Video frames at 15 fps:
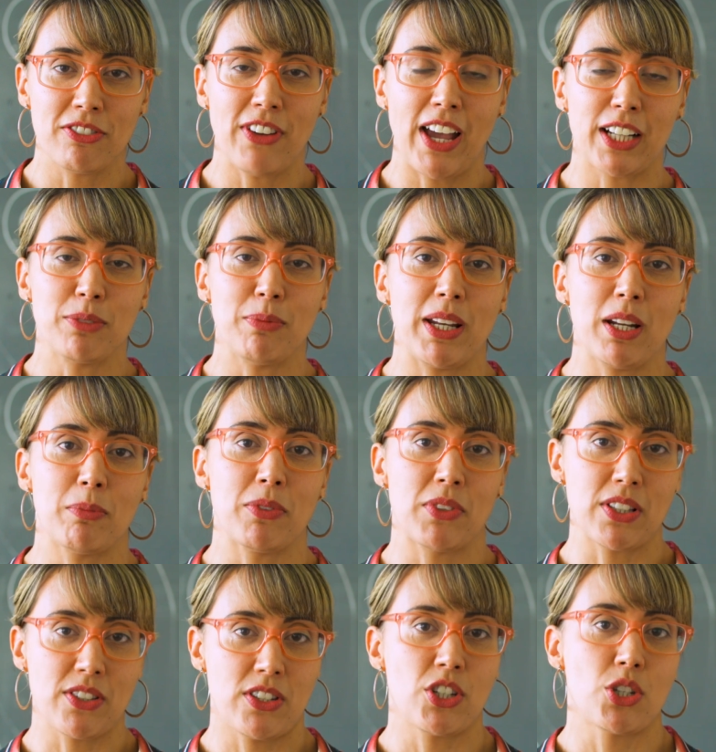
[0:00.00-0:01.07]
in fact made up of
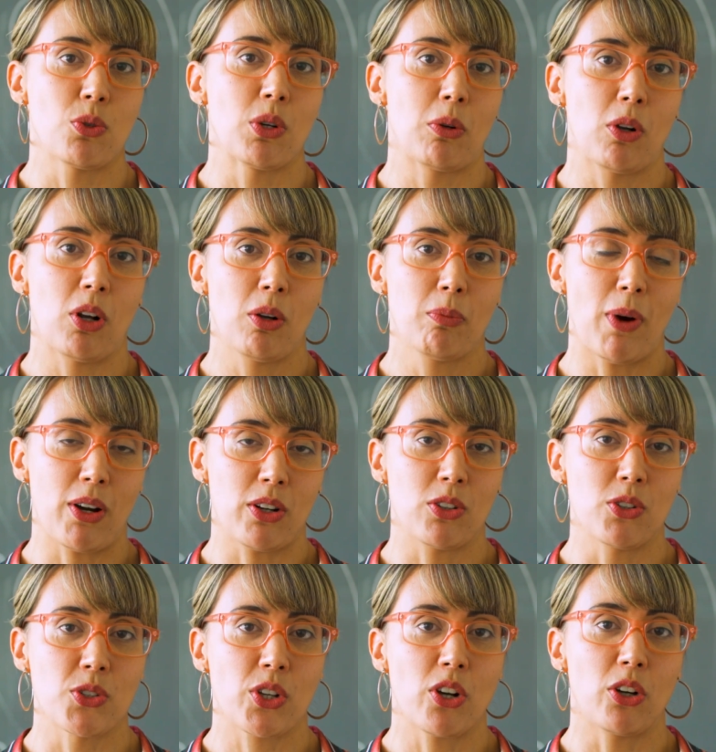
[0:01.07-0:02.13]
constituent
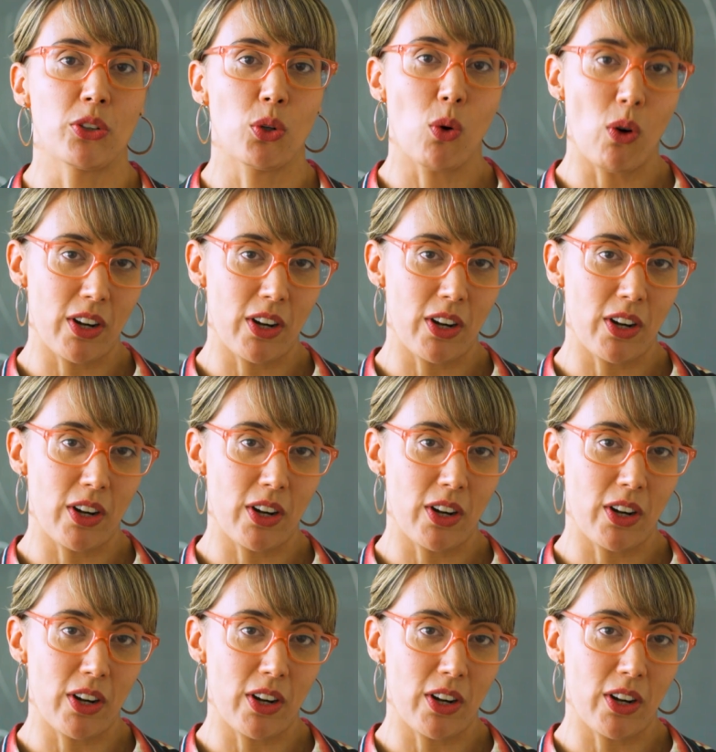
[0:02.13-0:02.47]
particles called